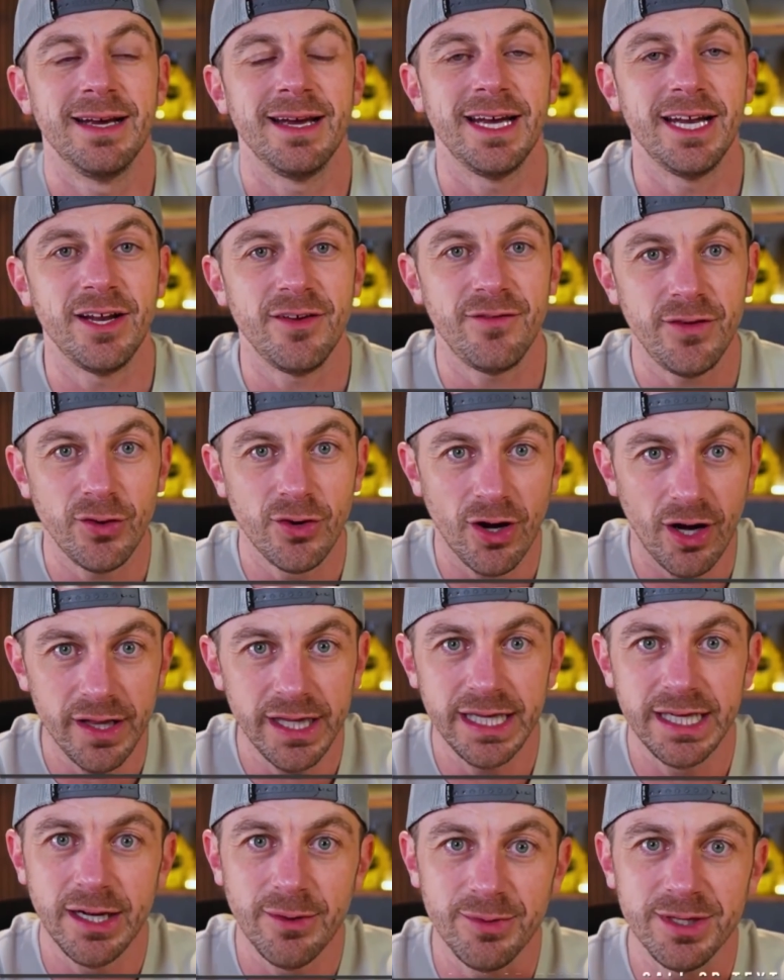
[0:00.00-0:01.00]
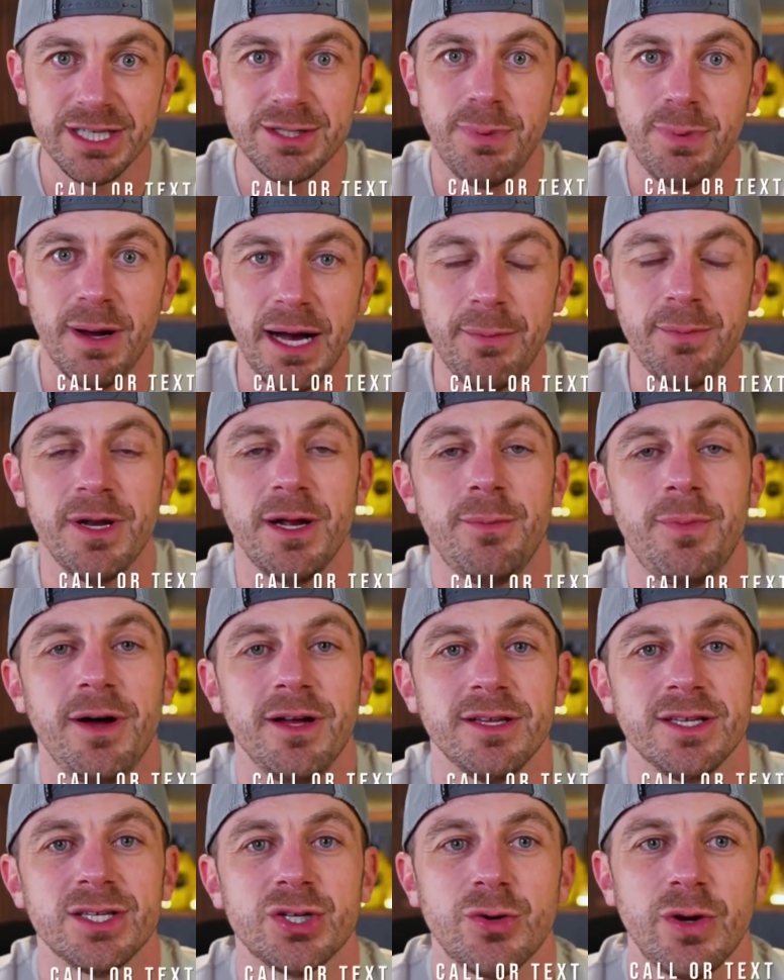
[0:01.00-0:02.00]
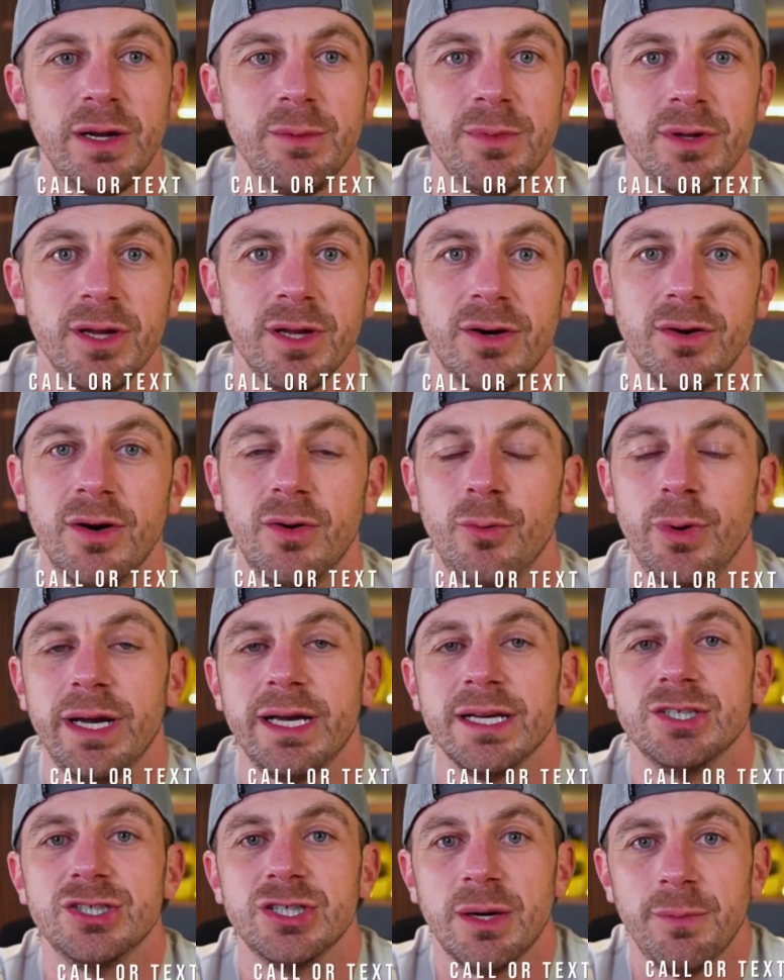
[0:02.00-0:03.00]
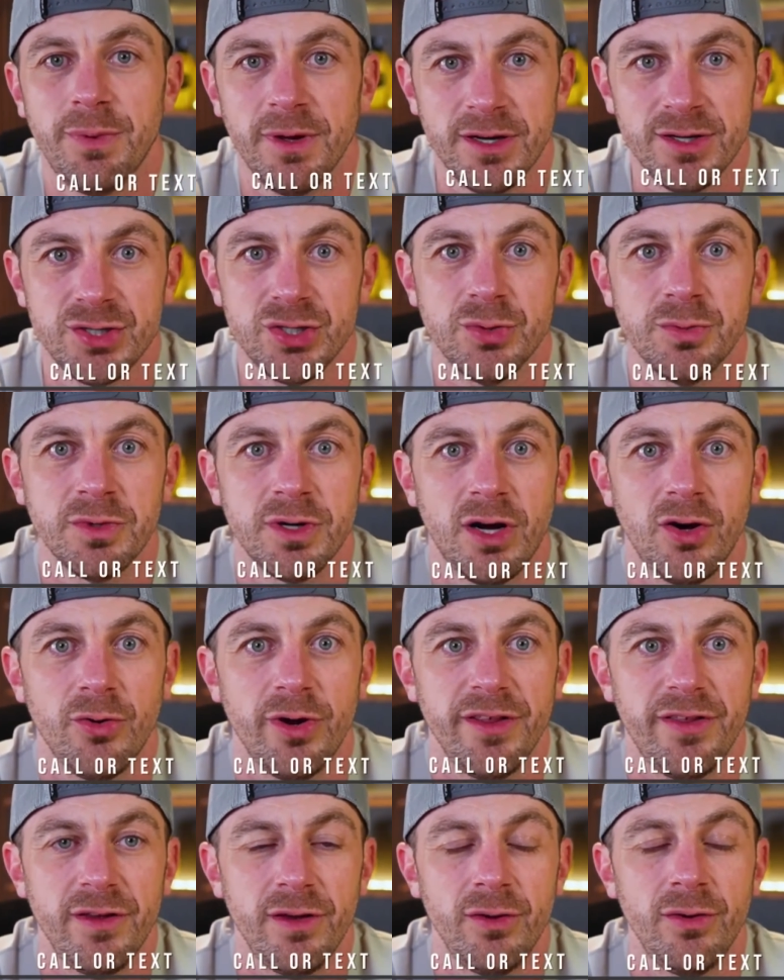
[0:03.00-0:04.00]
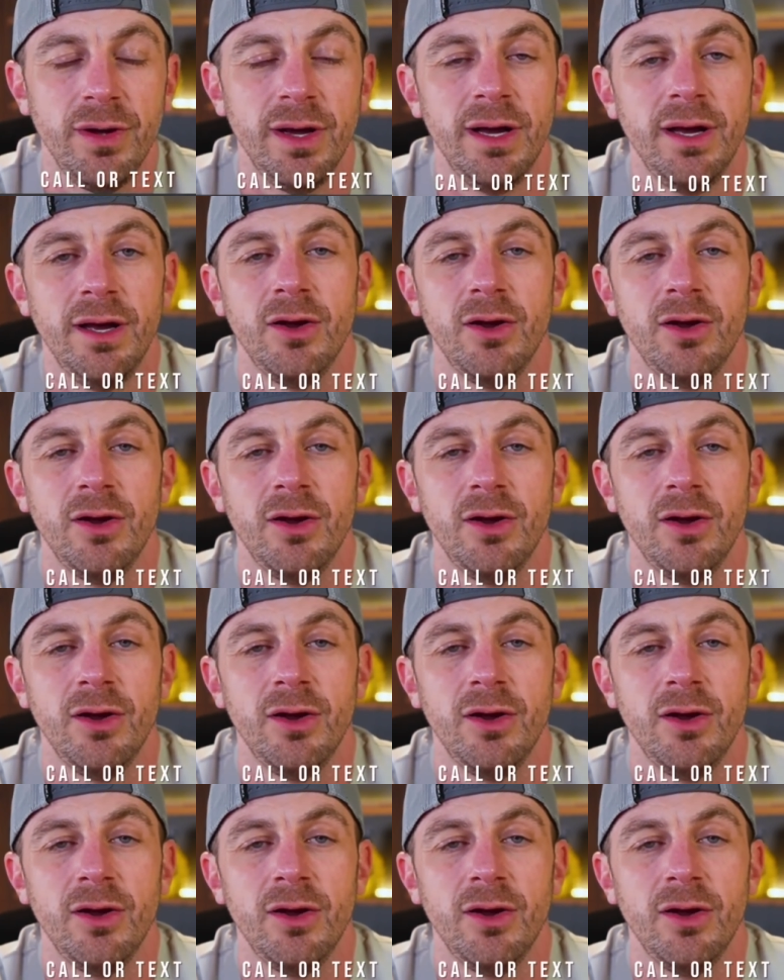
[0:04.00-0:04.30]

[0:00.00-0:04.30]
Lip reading: And if you call that number that's popping up on the screen below, we can jump on a Zoom call with you.